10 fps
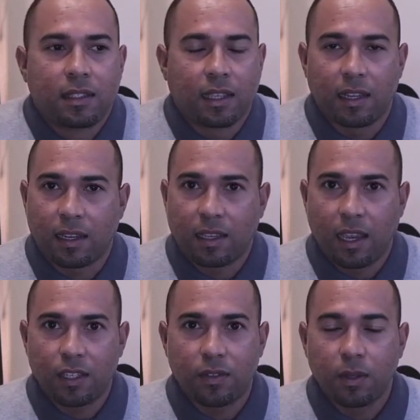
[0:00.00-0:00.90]
Get a
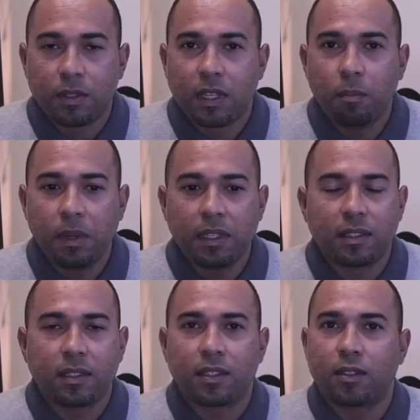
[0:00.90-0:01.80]
cash flow template,
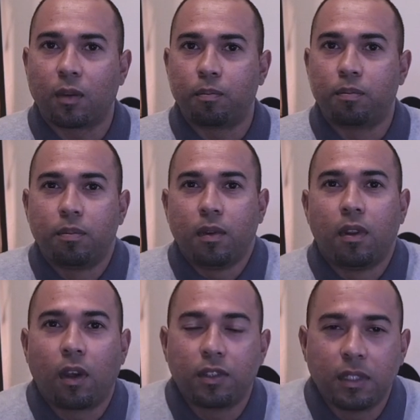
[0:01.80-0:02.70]
start
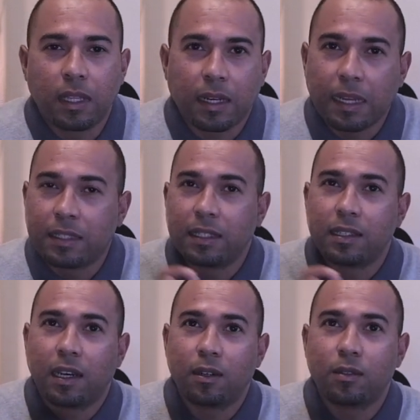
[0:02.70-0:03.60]
writing
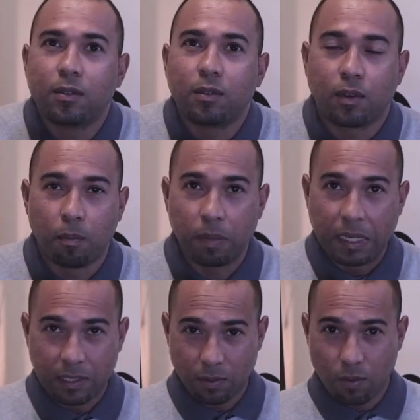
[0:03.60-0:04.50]
down or
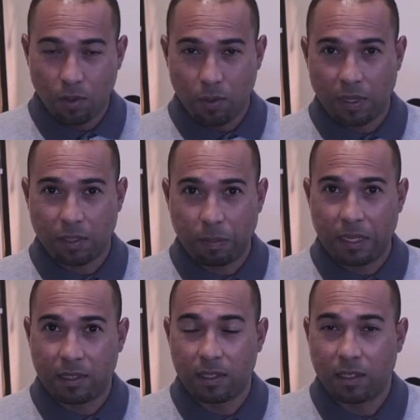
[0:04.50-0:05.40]
completing all your
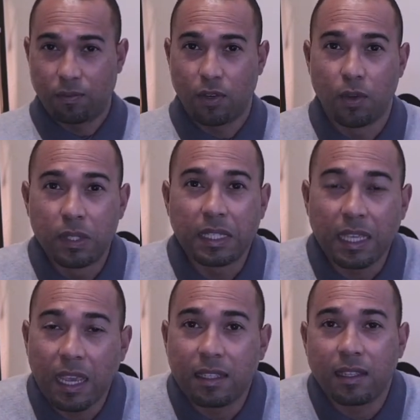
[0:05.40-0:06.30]
expenses. If you're using
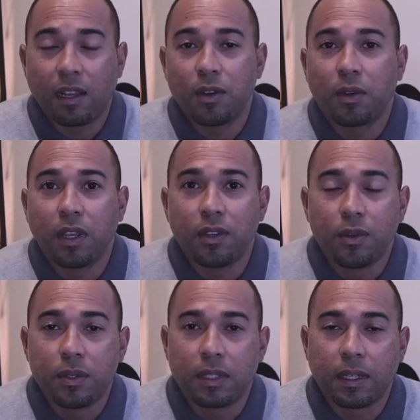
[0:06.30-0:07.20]
Excel, you can
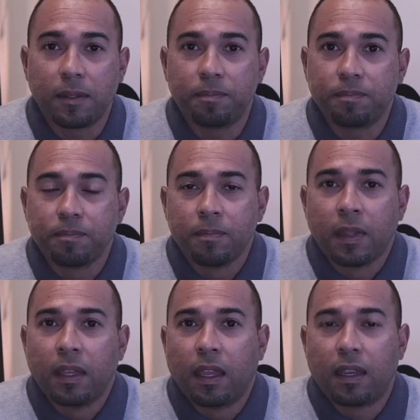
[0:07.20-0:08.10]
use an
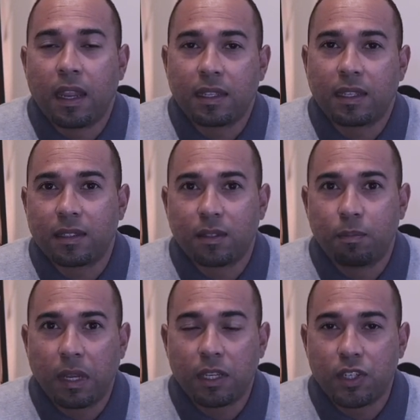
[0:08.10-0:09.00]
Excel
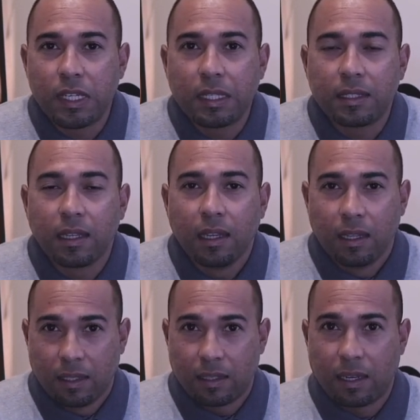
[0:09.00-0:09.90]
spreadsheet
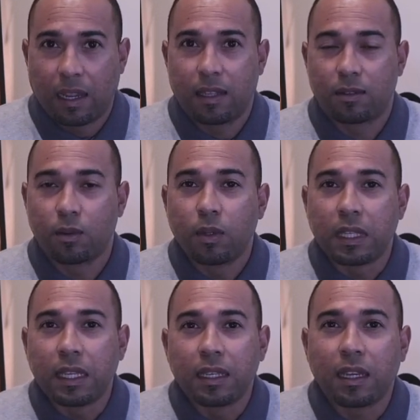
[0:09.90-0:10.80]
that has all
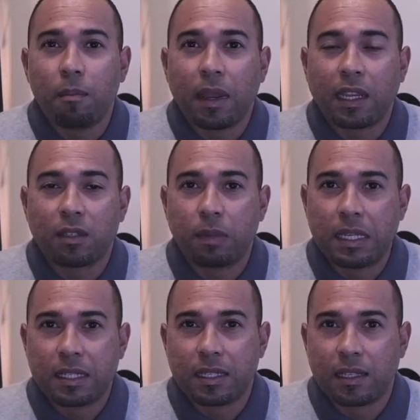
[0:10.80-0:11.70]
the income and
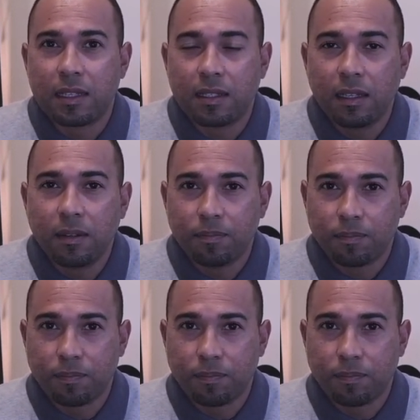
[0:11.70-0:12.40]
expenses listed,